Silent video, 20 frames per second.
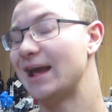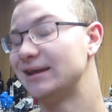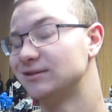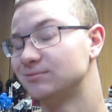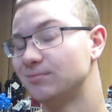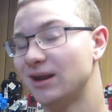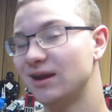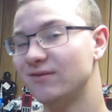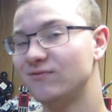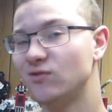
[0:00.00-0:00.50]

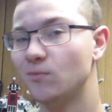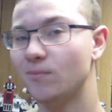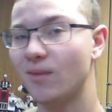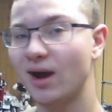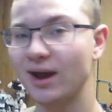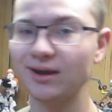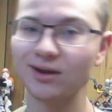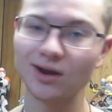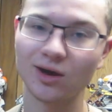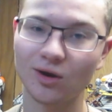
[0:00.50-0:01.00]
As many of you
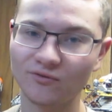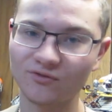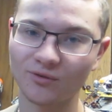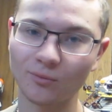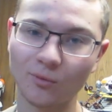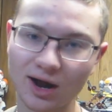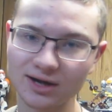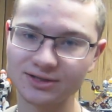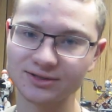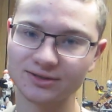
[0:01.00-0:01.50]
might know
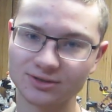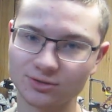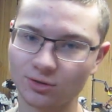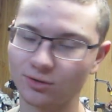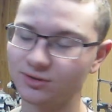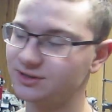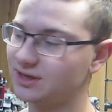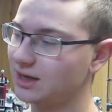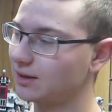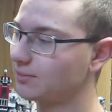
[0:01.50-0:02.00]
from watching this
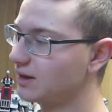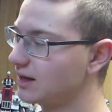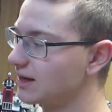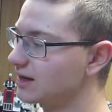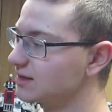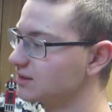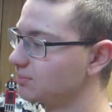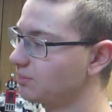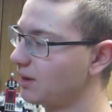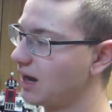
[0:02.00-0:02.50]
whole segment,
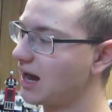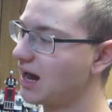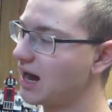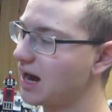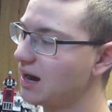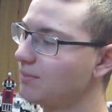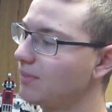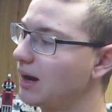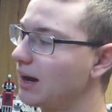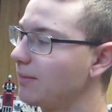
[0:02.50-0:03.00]
is
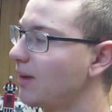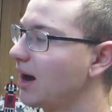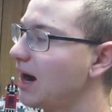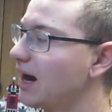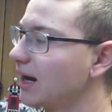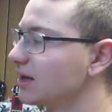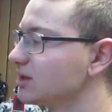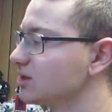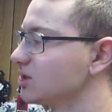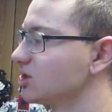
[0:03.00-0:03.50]
behind my
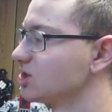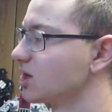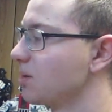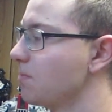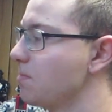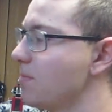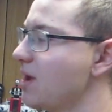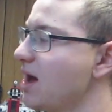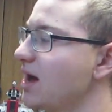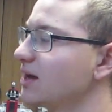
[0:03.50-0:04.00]
mock is just a
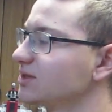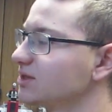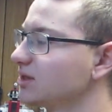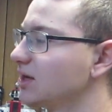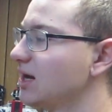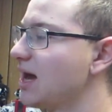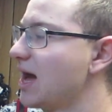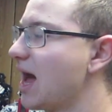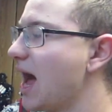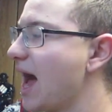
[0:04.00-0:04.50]
mess.
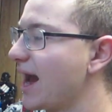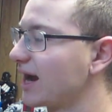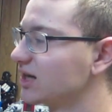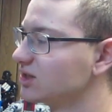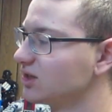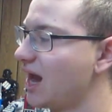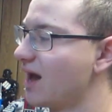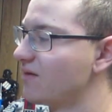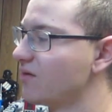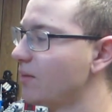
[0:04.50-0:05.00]
I
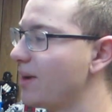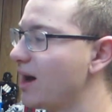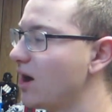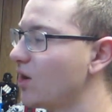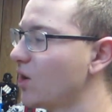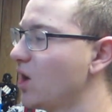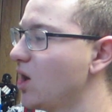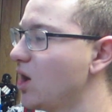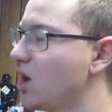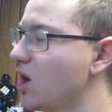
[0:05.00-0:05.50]
actually have
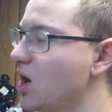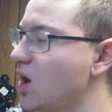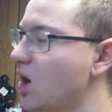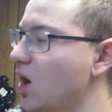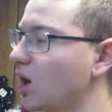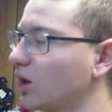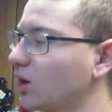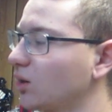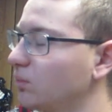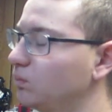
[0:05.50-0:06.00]
about
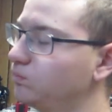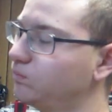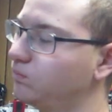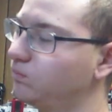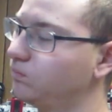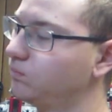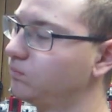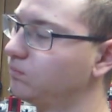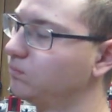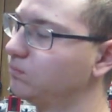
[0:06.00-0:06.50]
a
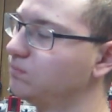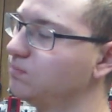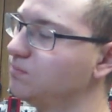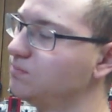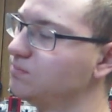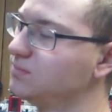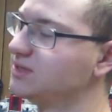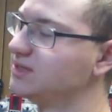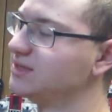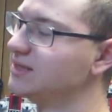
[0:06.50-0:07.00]

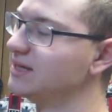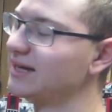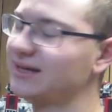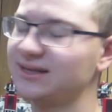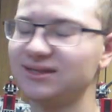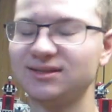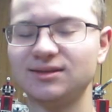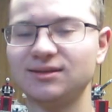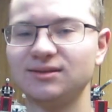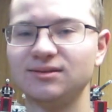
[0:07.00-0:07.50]

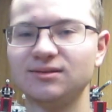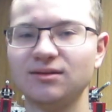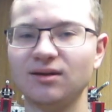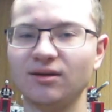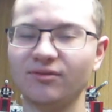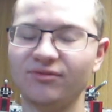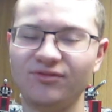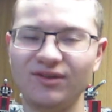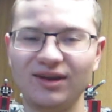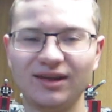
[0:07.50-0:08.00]
fifth,
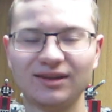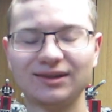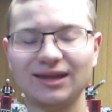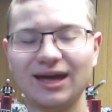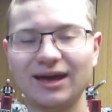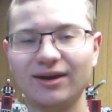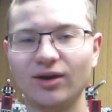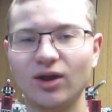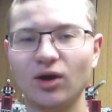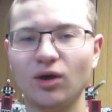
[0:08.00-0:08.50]

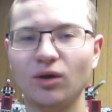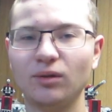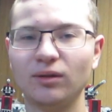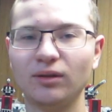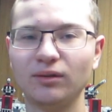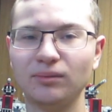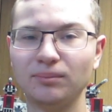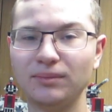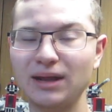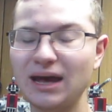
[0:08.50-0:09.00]
I don't
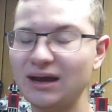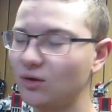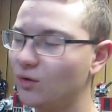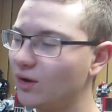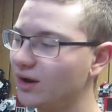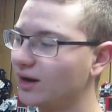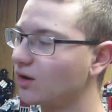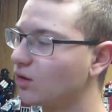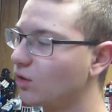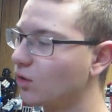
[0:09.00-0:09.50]
know, not
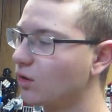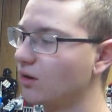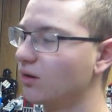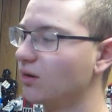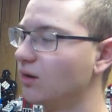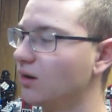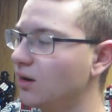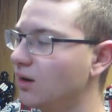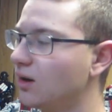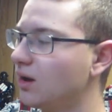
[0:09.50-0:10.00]
quite a
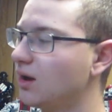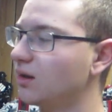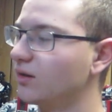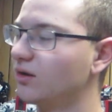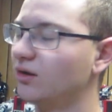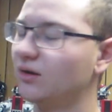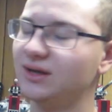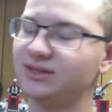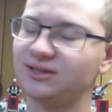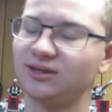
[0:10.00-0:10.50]
quarter, a
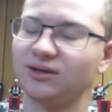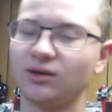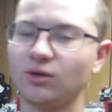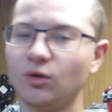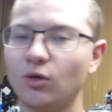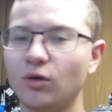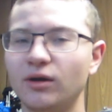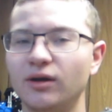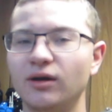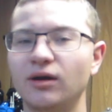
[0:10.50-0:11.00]
little less than a
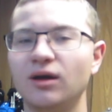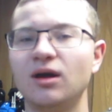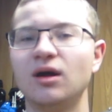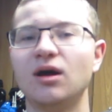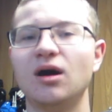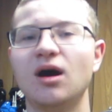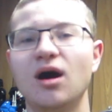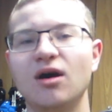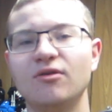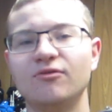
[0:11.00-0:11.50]
quarter
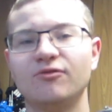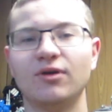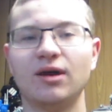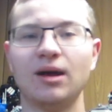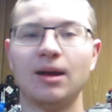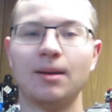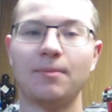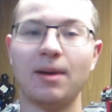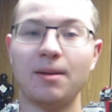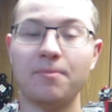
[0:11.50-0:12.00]
of
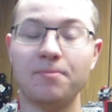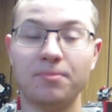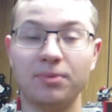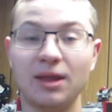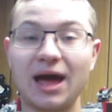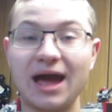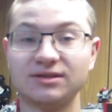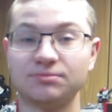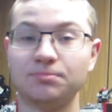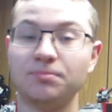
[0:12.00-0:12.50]
my
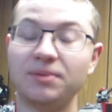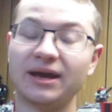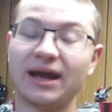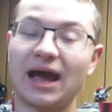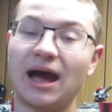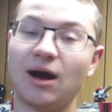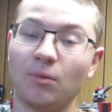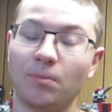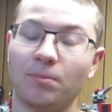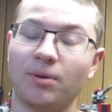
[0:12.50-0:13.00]
last big
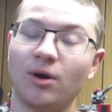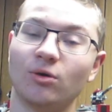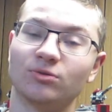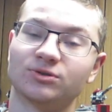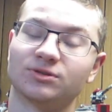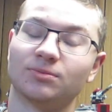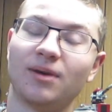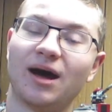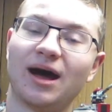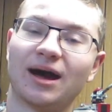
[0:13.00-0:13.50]

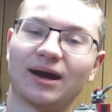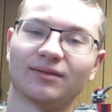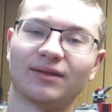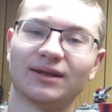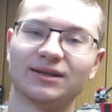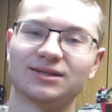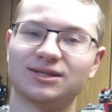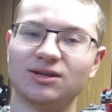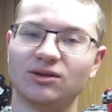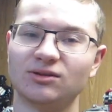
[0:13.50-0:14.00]
outpost mock
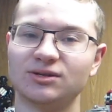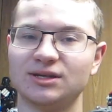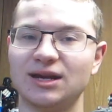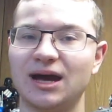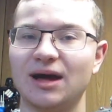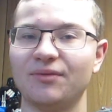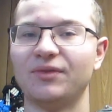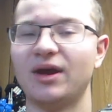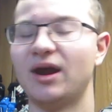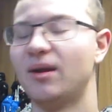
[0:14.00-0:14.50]
that still is
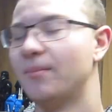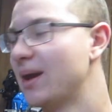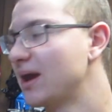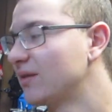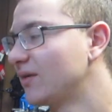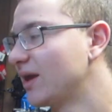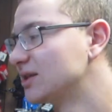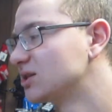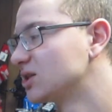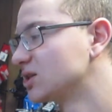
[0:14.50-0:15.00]
not there.
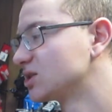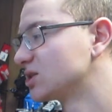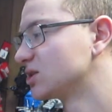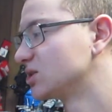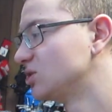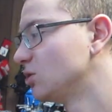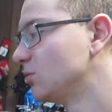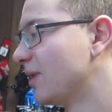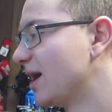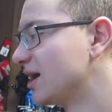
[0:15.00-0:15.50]
Mainly it's just
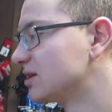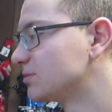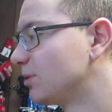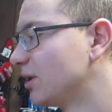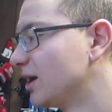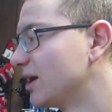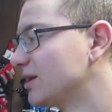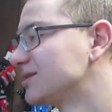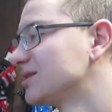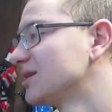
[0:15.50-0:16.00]
2 base
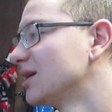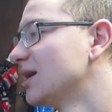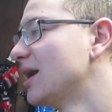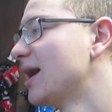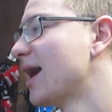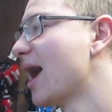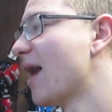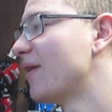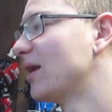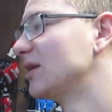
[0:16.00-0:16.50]
plates
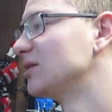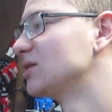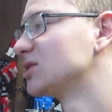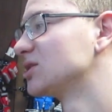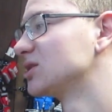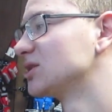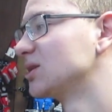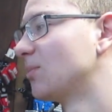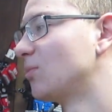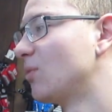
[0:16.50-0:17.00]
and then
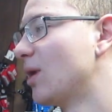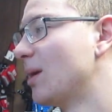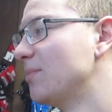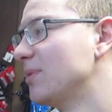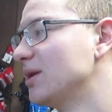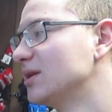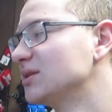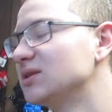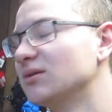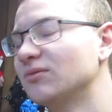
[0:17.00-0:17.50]
just some
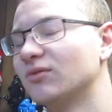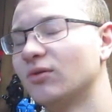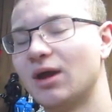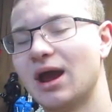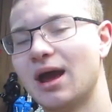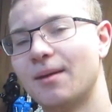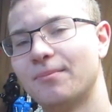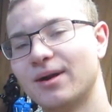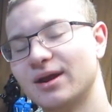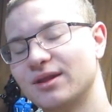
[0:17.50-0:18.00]
remnants of
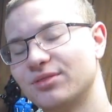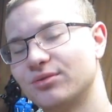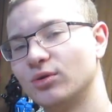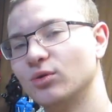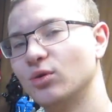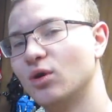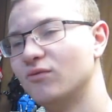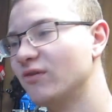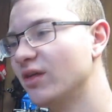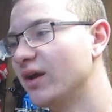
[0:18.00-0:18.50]
crap I
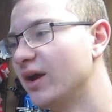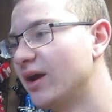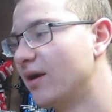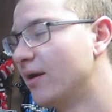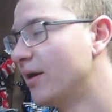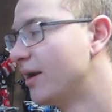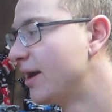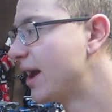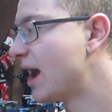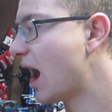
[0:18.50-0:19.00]
threw over
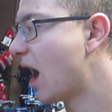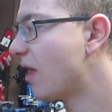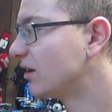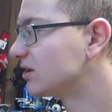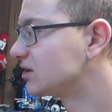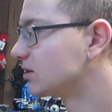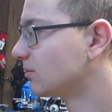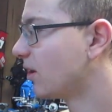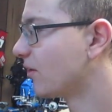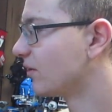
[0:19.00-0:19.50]
there, and
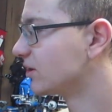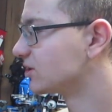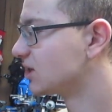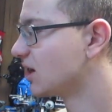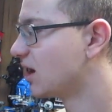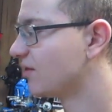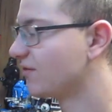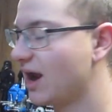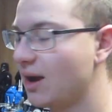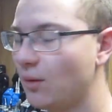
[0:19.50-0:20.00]
then some other
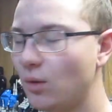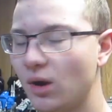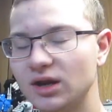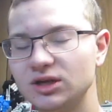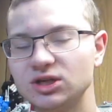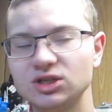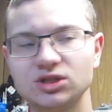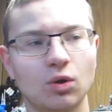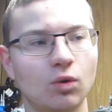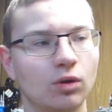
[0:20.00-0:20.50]
stuff. I
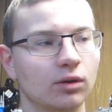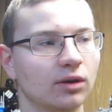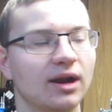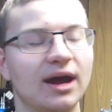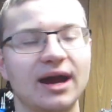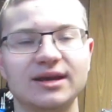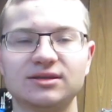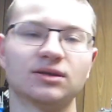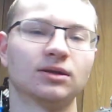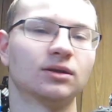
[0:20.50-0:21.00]
want to just
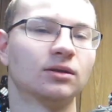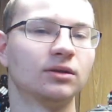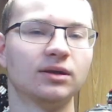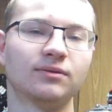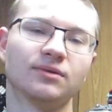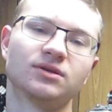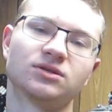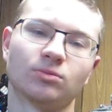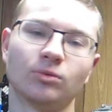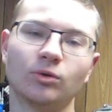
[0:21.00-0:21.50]
organize and
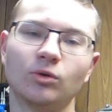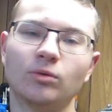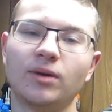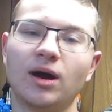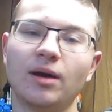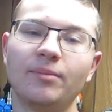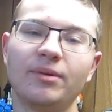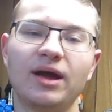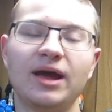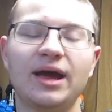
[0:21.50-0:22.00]
clean this room
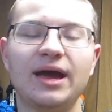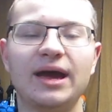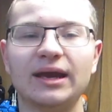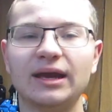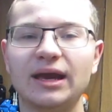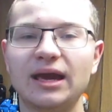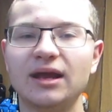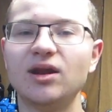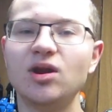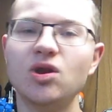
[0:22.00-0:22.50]
up,
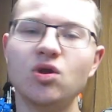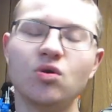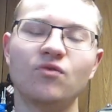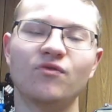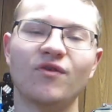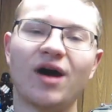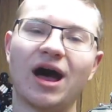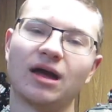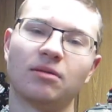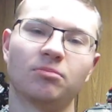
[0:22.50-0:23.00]
get a new
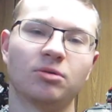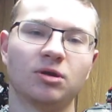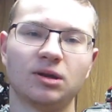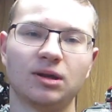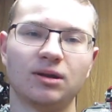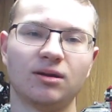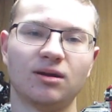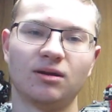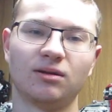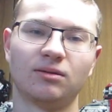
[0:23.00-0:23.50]
vibe in
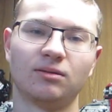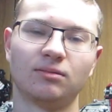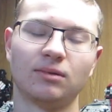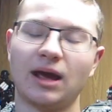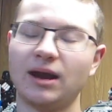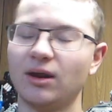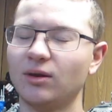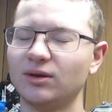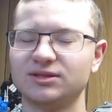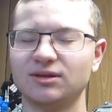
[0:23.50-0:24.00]
here.
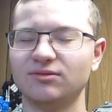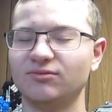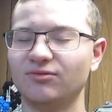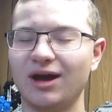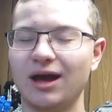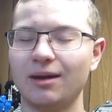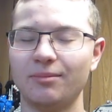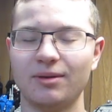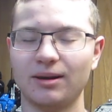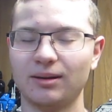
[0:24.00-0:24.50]
I know I said
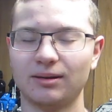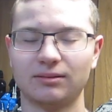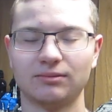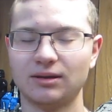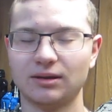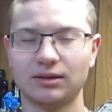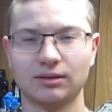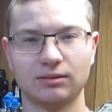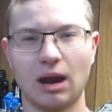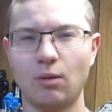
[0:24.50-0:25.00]
vibe, and
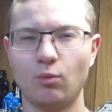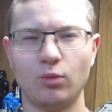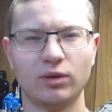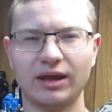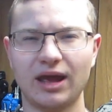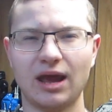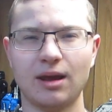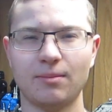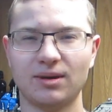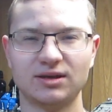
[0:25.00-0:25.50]
I
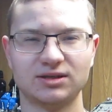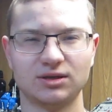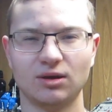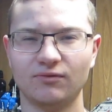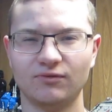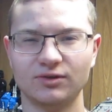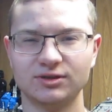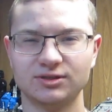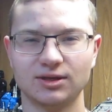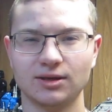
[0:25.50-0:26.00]
really hate
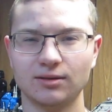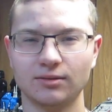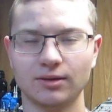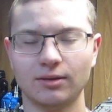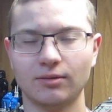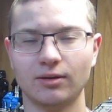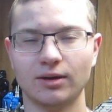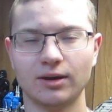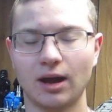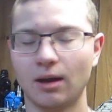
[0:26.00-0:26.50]
myself for saying
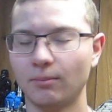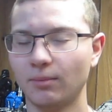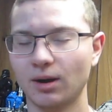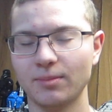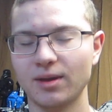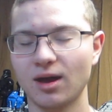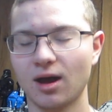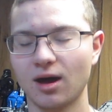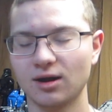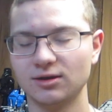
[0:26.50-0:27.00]
that right now. I'm going
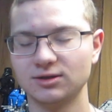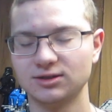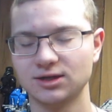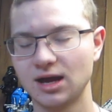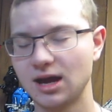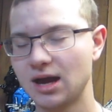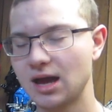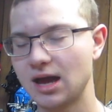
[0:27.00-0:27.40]
to be honest.